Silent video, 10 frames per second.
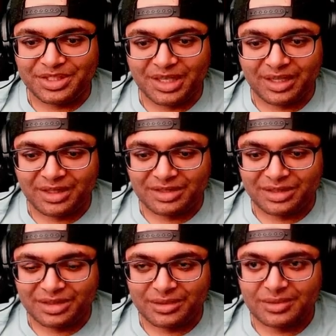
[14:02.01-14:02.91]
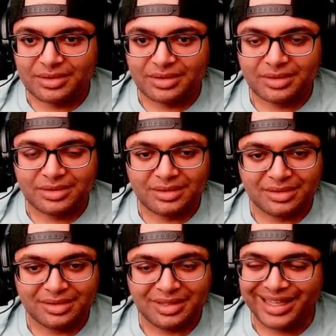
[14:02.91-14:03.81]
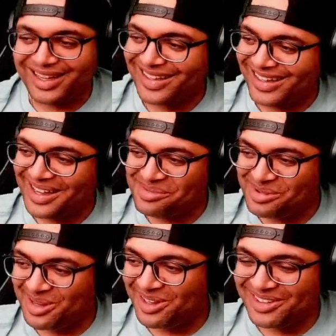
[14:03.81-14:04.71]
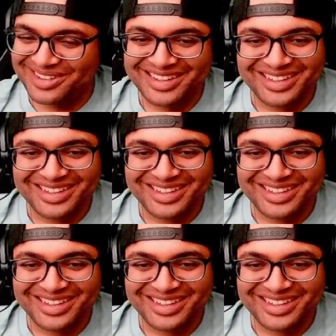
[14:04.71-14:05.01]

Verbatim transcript: shotgun too. Hell yeah, bro.